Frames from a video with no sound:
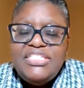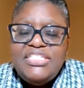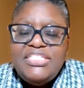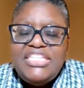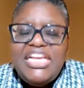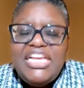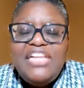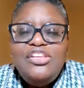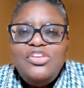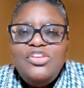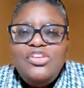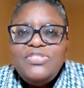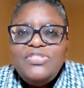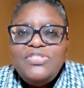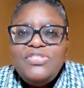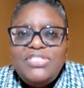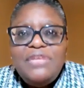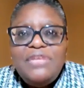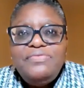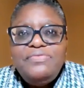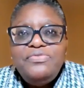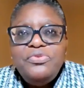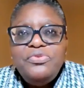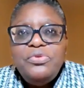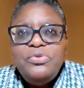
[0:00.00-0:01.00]
Tell
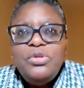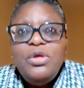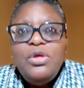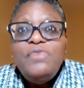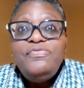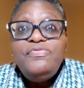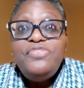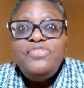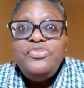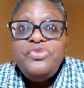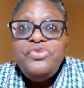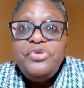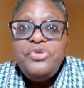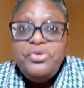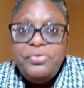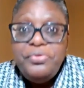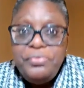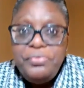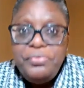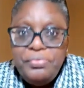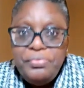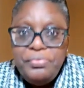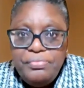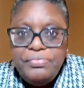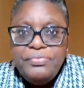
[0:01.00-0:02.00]
yourself you love
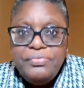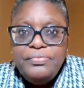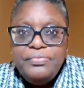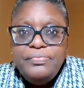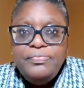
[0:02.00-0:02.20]
you.